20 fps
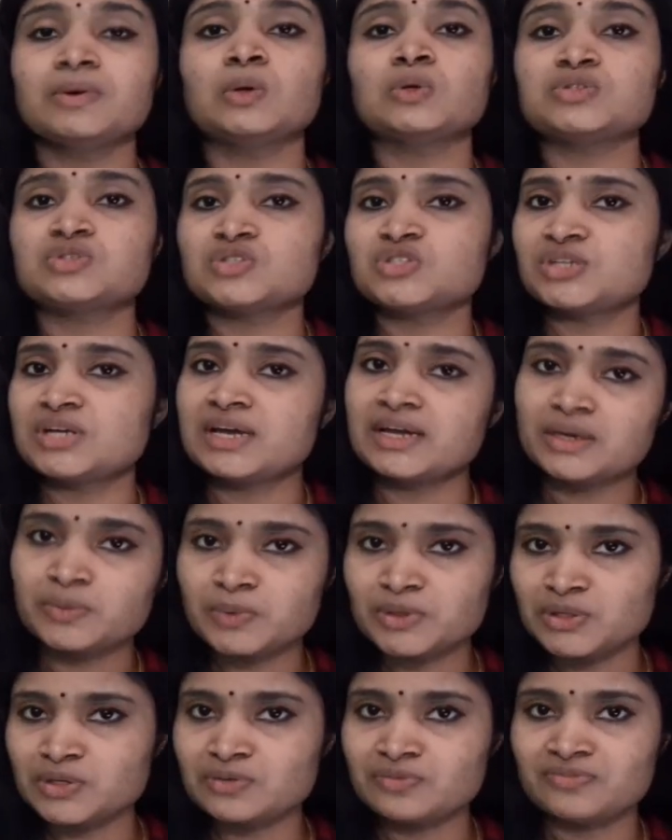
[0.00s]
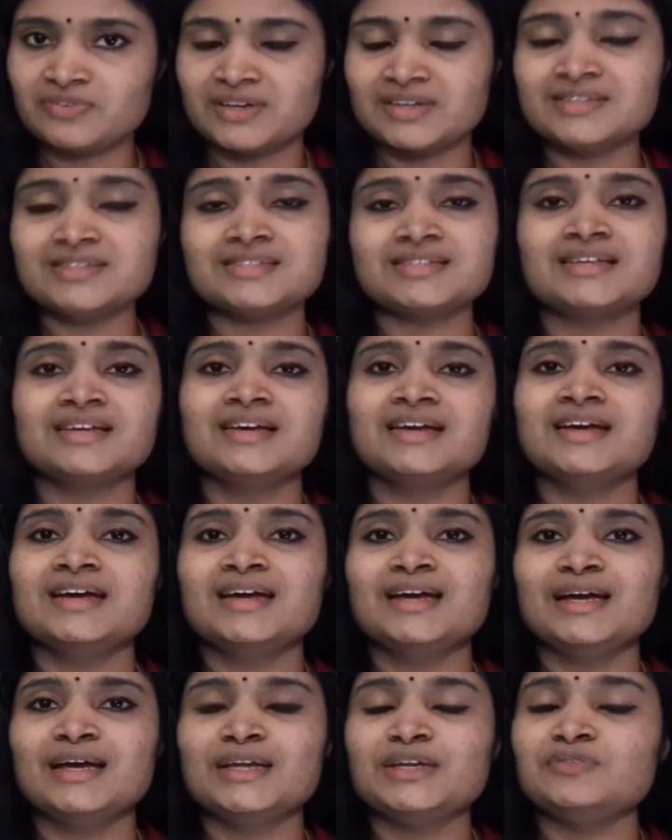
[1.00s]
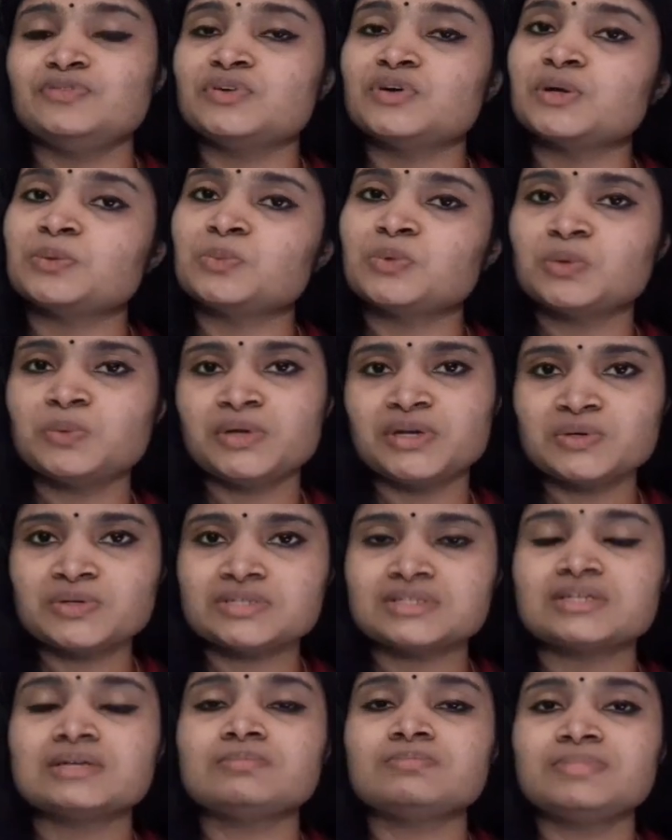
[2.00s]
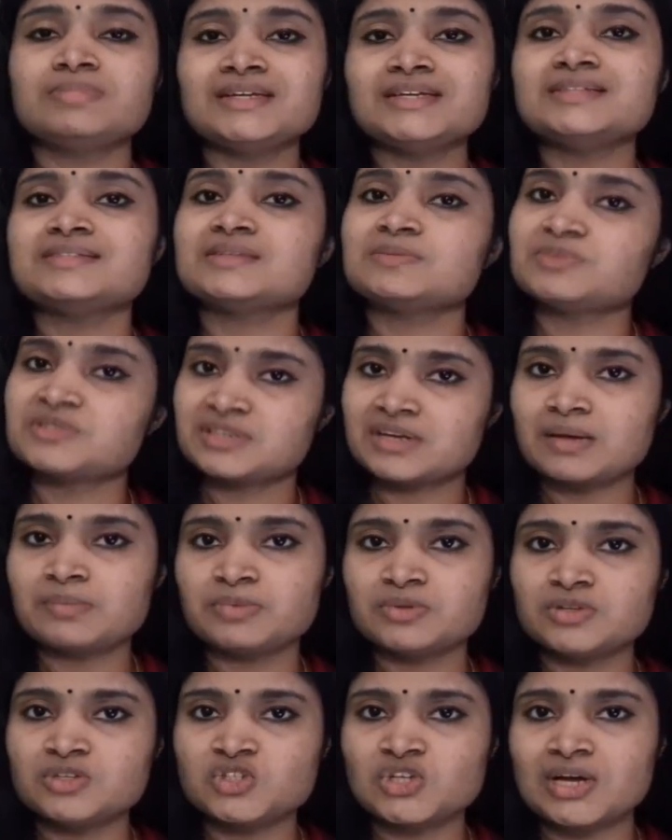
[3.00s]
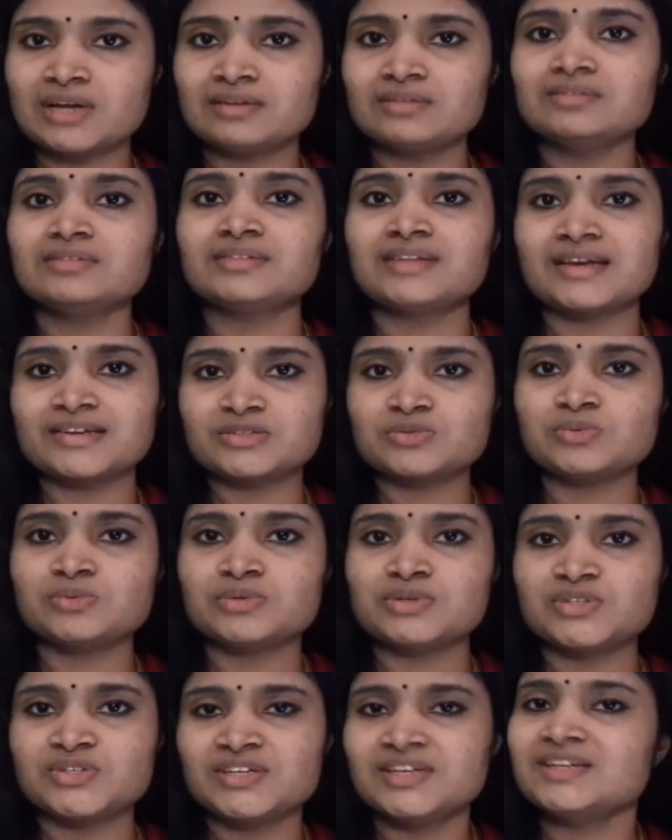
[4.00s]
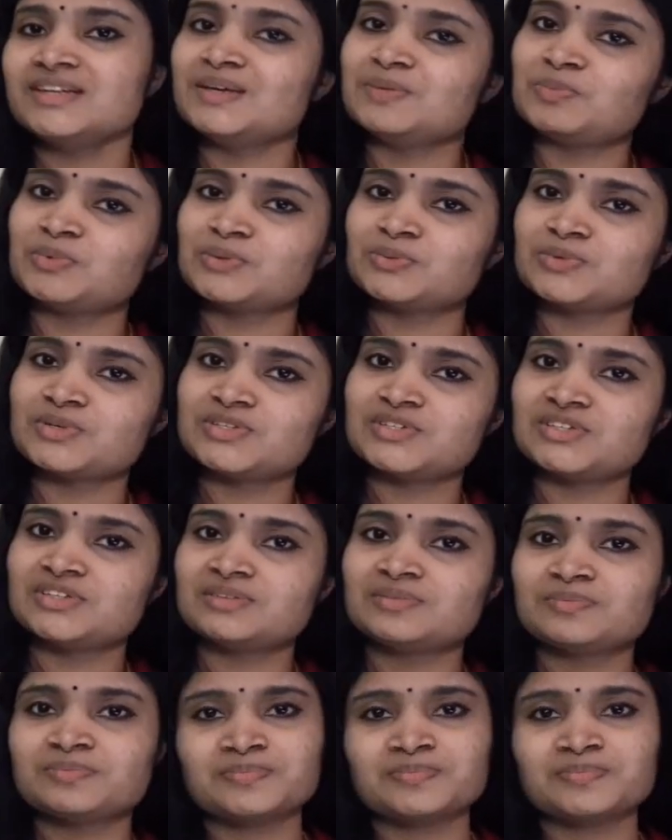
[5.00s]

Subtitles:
Also share it with your friends, and if you want more videos, please subscribe to the channel. Thanks for watching and keep on watching.